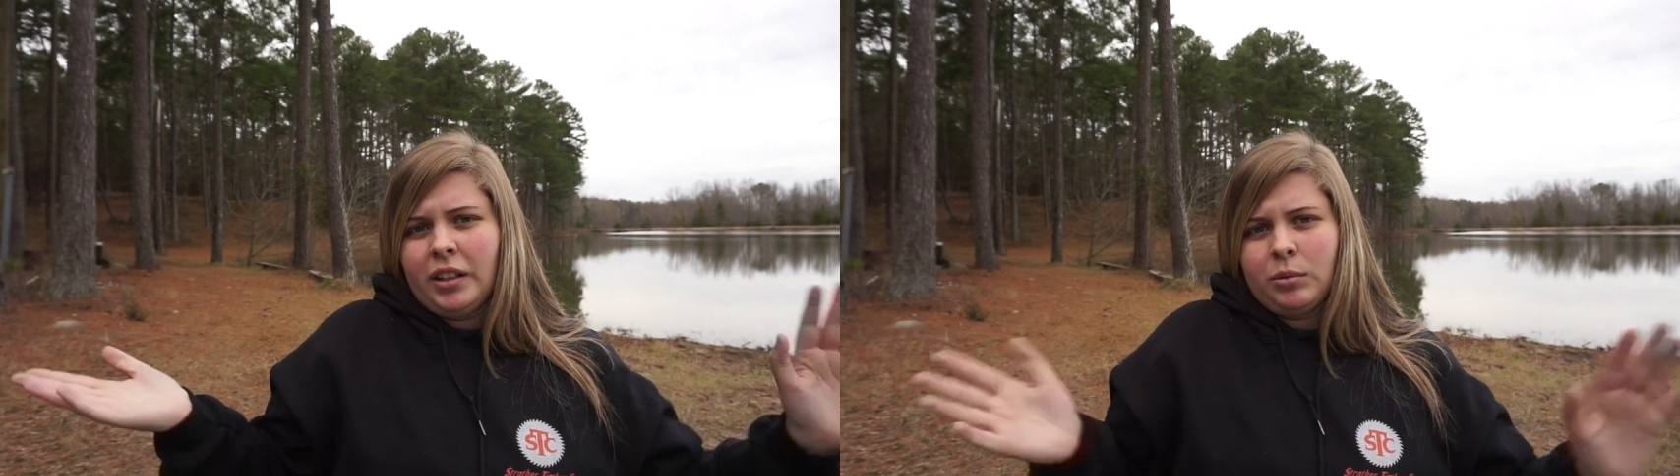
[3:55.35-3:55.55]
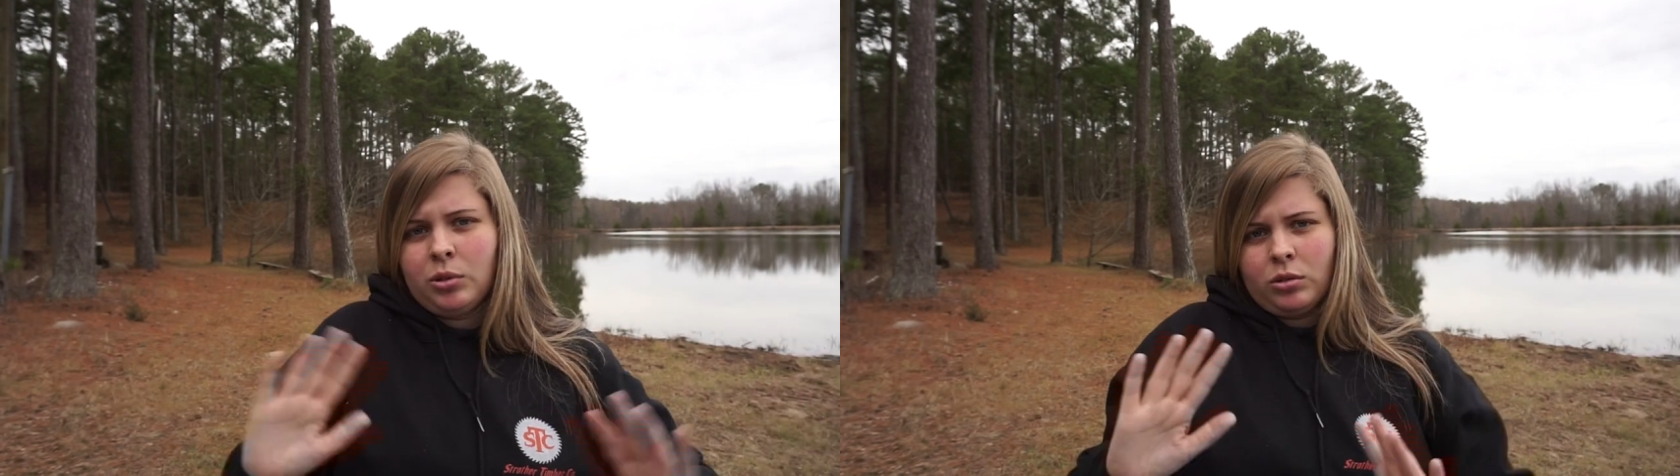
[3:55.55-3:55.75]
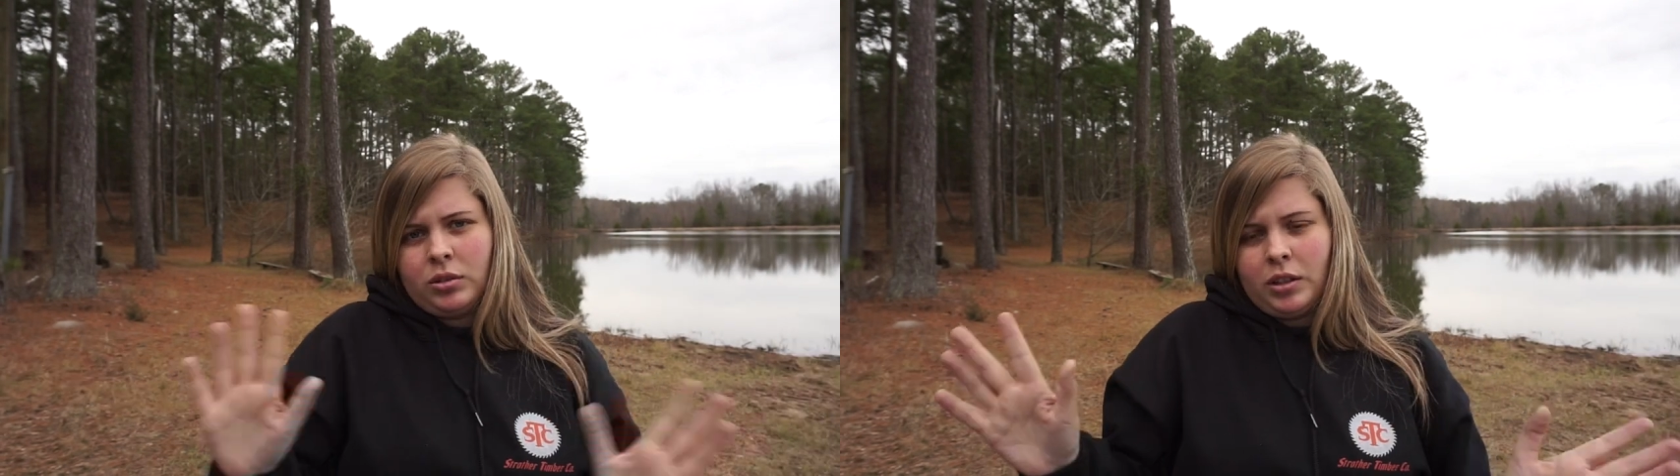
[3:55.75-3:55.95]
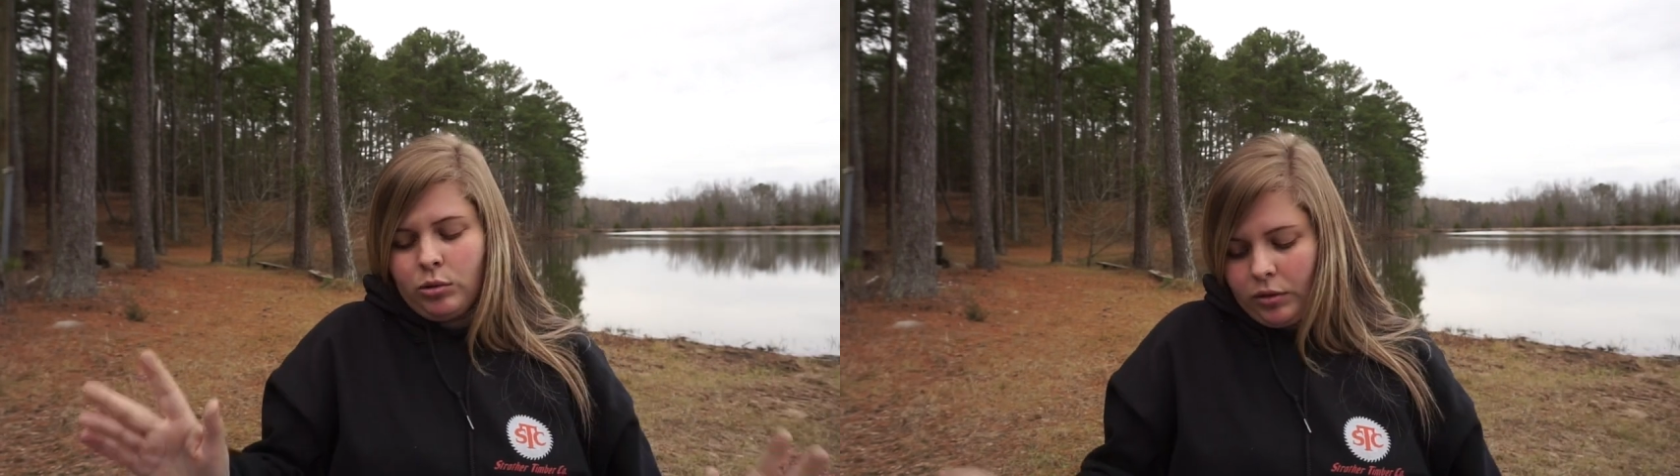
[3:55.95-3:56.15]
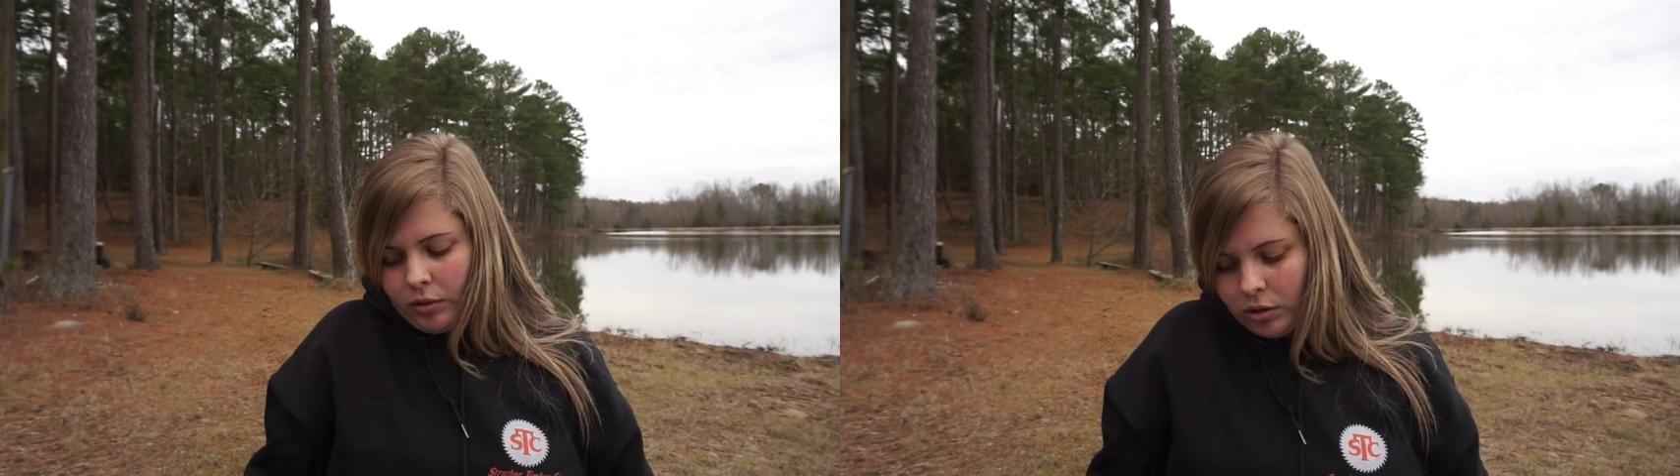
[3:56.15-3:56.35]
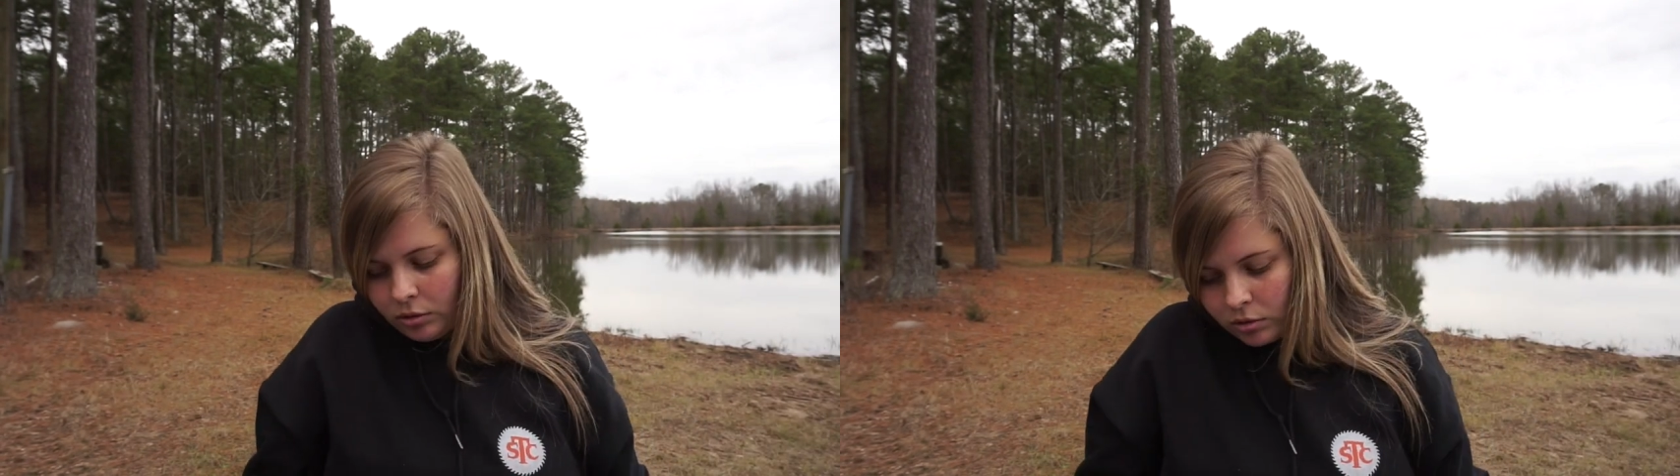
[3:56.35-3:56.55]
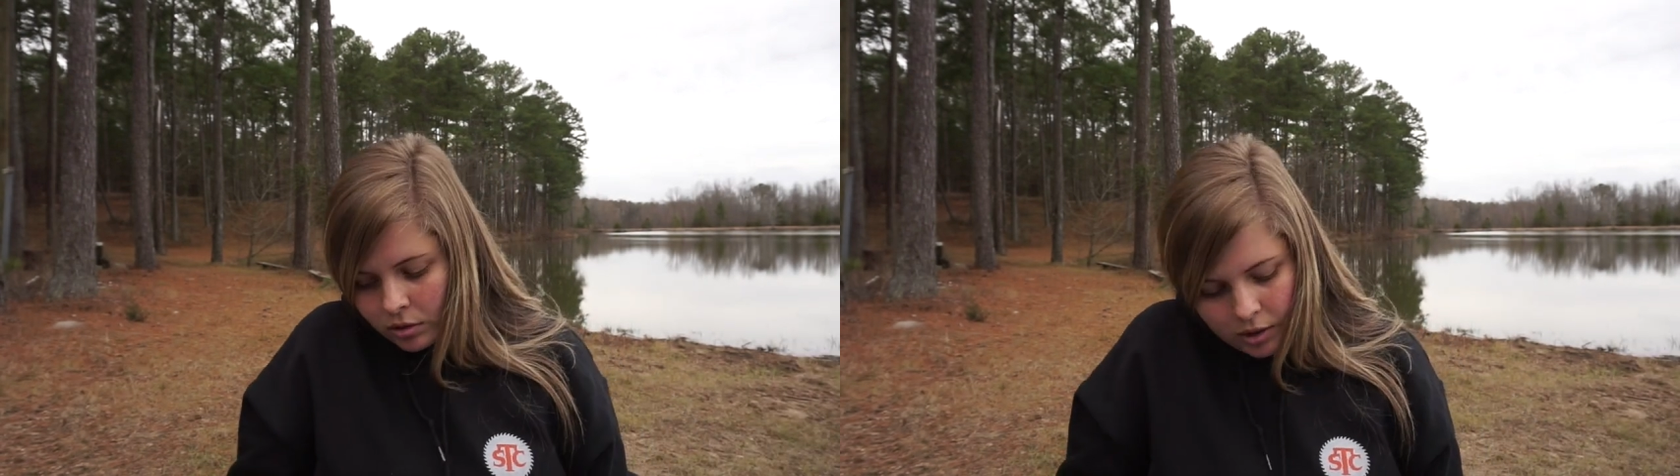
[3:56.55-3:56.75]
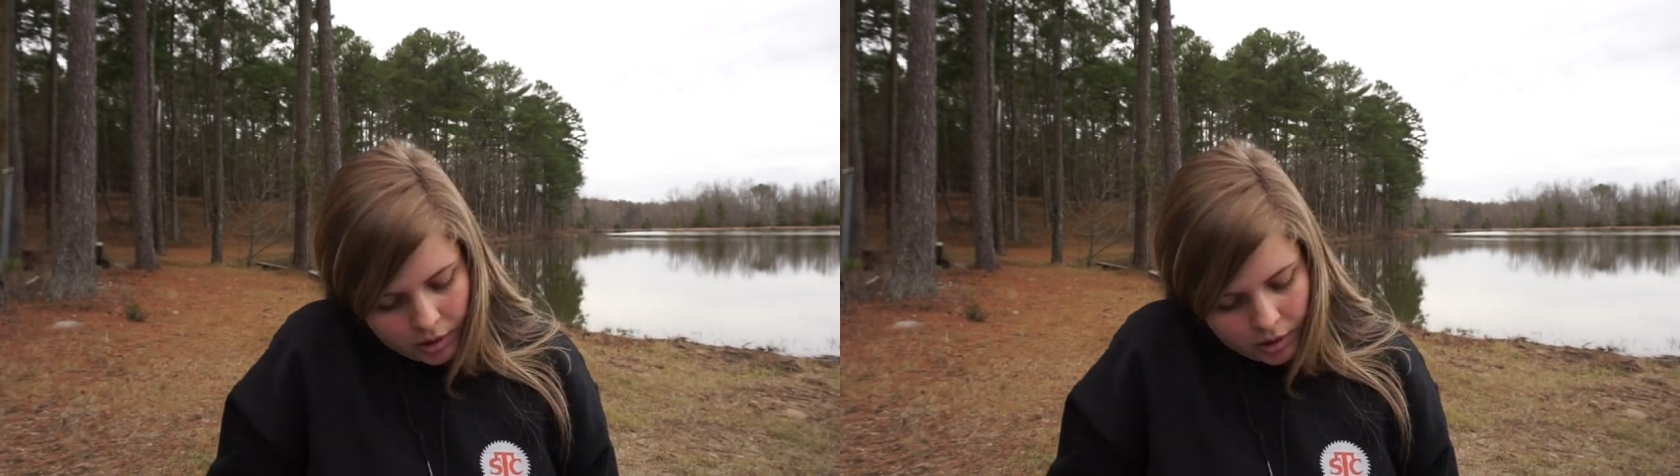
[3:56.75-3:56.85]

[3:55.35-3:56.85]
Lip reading: I'm just going to say $12.